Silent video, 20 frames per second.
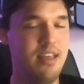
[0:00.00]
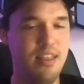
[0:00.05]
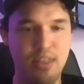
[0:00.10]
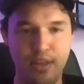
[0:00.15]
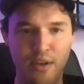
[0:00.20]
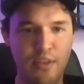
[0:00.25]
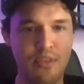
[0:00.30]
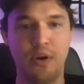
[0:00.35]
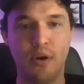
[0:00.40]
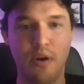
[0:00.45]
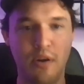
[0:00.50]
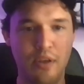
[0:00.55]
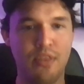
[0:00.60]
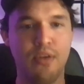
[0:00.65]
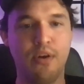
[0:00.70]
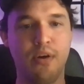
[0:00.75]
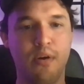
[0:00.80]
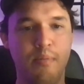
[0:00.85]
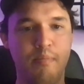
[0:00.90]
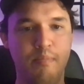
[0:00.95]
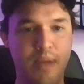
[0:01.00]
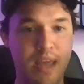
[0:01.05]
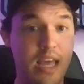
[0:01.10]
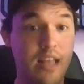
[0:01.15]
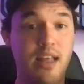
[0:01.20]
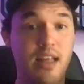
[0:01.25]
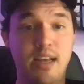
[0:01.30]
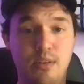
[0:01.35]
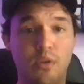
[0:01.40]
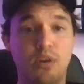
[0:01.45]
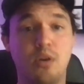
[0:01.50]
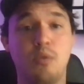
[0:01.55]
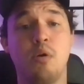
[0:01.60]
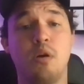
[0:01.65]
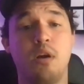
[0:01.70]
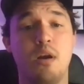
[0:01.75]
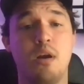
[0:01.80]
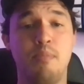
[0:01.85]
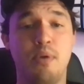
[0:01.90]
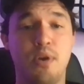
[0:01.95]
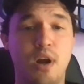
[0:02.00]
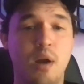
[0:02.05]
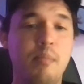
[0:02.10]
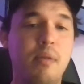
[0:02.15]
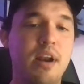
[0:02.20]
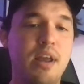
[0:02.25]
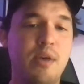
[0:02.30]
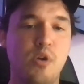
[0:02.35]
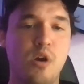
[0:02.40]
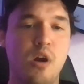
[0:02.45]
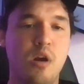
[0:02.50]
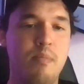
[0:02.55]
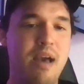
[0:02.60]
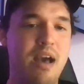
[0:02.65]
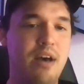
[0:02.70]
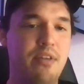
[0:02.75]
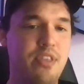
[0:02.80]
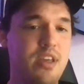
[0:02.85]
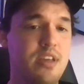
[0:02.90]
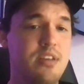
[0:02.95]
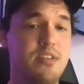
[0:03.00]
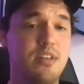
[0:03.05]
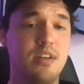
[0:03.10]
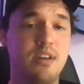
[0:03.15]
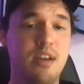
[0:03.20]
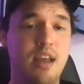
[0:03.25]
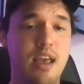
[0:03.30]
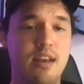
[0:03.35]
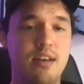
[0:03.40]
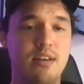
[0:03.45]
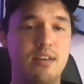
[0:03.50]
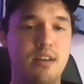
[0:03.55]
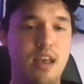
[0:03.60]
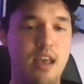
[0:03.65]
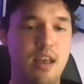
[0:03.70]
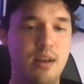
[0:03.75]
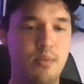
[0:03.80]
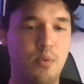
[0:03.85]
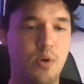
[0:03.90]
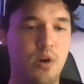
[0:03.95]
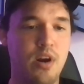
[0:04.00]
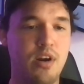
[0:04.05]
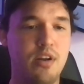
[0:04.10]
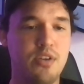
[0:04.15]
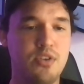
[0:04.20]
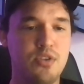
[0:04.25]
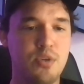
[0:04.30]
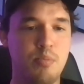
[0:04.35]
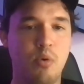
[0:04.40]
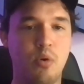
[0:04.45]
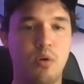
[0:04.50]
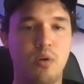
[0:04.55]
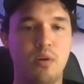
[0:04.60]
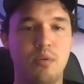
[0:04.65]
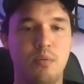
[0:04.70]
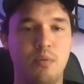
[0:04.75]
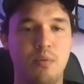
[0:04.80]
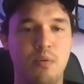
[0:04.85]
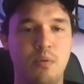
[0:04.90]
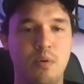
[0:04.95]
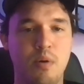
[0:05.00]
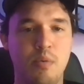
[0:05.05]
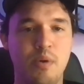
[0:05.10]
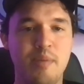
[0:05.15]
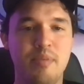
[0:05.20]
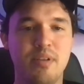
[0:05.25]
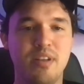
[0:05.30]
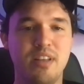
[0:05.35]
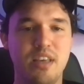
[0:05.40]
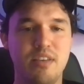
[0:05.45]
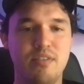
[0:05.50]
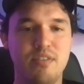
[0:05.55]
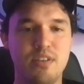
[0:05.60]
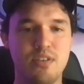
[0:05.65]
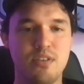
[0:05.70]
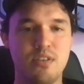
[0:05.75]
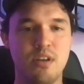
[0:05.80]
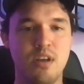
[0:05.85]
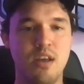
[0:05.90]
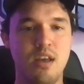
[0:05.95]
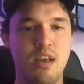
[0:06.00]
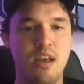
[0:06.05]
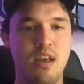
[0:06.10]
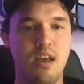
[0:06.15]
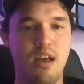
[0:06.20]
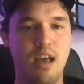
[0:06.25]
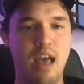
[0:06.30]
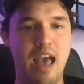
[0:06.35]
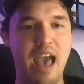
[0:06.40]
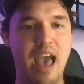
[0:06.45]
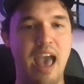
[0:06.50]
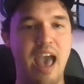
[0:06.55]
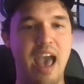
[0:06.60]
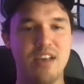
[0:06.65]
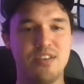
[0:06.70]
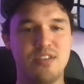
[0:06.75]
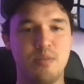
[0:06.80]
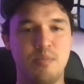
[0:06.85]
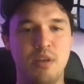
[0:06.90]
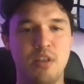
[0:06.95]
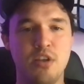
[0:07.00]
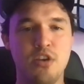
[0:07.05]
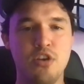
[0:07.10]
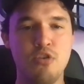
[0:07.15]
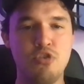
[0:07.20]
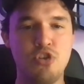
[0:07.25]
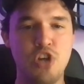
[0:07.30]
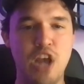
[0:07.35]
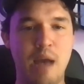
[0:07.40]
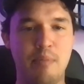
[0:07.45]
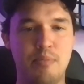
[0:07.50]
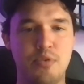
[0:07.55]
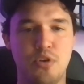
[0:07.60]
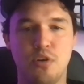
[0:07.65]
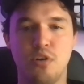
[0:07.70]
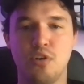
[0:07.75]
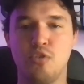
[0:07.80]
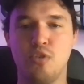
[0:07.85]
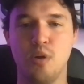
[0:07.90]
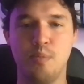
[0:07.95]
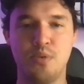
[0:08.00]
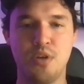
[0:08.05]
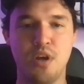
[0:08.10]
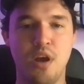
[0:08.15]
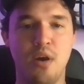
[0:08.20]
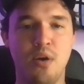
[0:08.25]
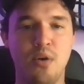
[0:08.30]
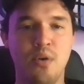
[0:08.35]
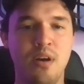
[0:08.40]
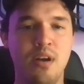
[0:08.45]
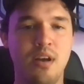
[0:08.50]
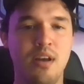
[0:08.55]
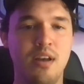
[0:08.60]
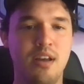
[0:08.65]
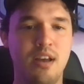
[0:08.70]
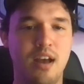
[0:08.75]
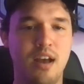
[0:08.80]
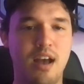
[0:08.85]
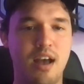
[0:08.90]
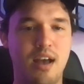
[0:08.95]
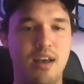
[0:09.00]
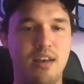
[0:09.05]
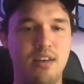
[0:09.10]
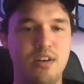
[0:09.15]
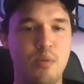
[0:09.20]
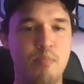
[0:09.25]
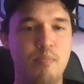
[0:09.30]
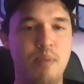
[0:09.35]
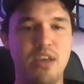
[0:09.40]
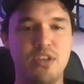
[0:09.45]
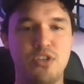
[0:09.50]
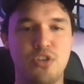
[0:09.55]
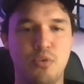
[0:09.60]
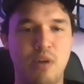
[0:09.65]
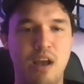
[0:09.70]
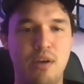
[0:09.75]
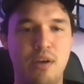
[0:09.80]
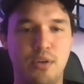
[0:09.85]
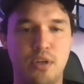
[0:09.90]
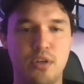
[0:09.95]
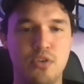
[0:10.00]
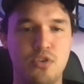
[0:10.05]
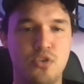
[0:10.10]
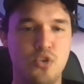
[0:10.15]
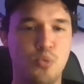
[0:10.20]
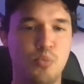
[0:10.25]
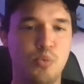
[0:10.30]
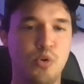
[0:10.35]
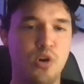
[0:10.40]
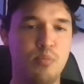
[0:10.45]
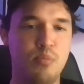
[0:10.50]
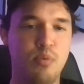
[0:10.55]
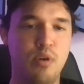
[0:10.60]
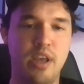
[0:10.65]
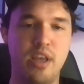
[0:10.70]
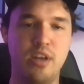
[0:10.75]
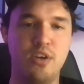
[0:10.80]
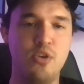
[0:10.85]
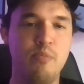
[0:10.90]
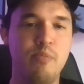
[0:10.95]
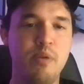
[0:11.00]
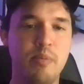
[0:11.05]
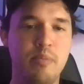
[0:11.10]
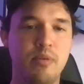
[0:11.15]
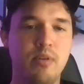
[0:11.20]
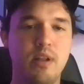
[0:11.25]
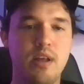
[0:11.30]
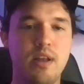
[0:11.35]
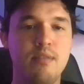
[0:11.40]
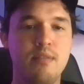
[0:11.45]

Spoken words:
They're being like, look, we're going to put our money where our mouth is, and we're going to support what we believe has to be the new chapter in crypto, based around consumer and bringing new people